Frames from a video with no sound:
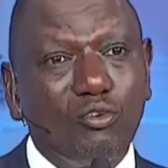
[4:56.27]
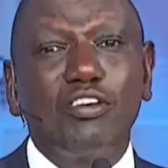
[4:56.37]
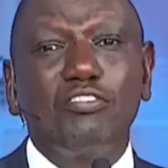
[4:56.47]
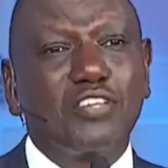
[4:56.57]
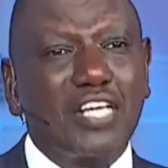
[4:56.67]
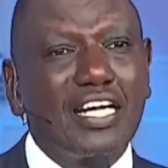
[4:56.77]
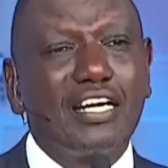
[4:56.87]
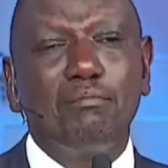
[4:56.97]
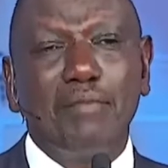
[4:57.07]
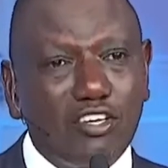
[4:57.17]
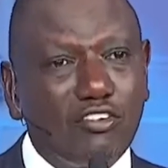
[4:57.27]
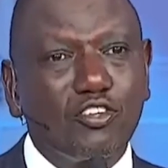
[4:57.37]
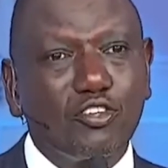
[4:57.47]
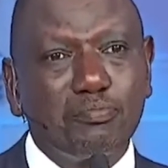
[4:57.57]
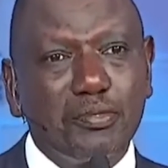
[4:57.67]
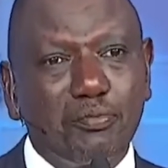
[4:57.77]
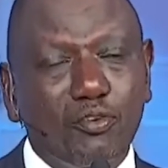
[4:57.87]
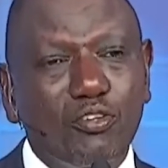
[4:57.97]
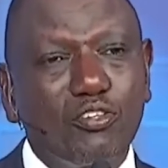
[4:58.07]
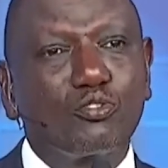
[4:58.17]
We've taken many of those
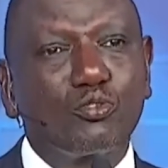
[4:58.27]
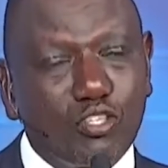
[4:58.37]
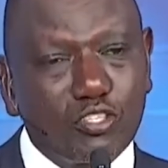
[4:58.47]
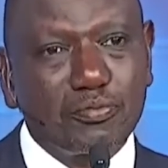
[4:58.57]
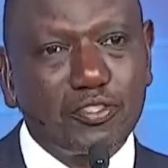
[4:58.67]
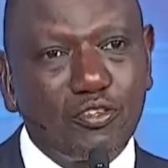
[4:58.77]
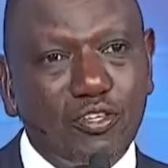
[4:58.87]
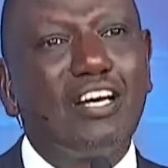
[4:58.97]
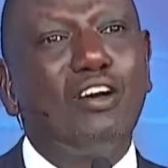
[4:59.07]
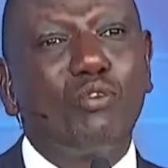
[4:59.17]
people to hospital